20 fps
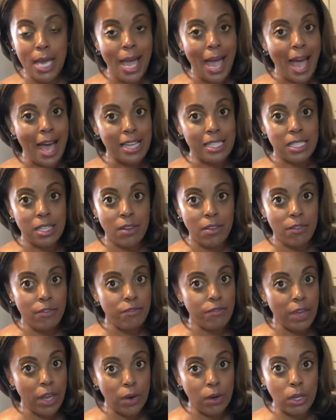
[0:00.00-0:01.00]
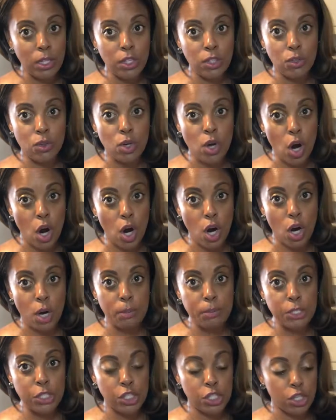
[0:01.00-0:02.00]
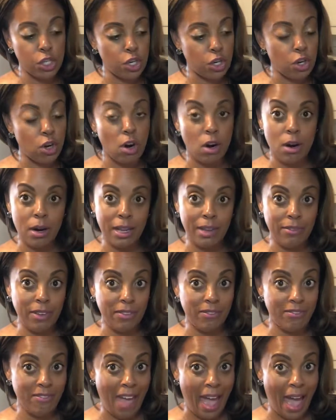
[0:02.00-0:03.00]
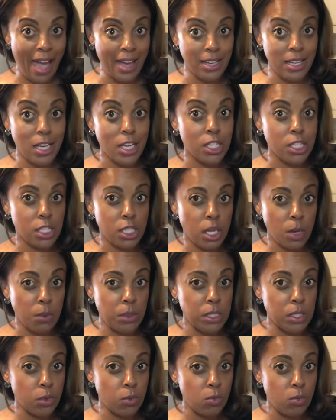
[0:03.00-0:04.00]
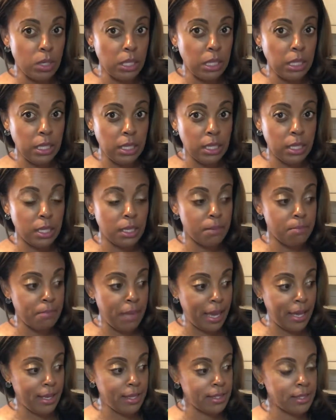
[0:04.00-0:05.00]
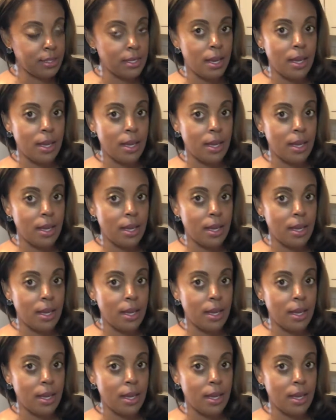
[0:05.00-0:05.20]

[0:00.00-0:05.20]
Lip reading: Has very little carbs, sugar, or even fat. So it's a really good base.